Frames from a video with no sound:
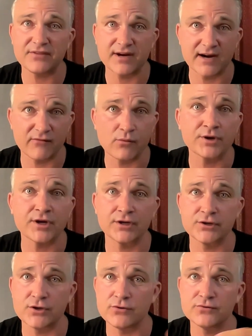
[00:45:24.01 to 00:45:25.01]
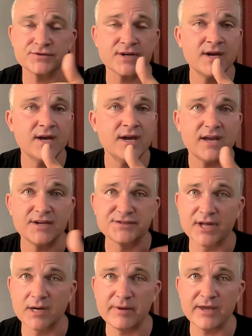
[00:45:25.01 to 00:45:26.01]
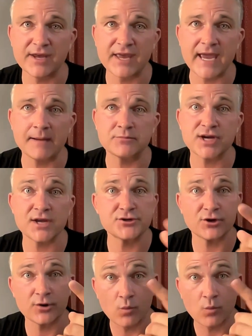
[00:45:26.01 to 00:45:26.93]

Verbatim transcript: that everyone can use is going to be a game changer.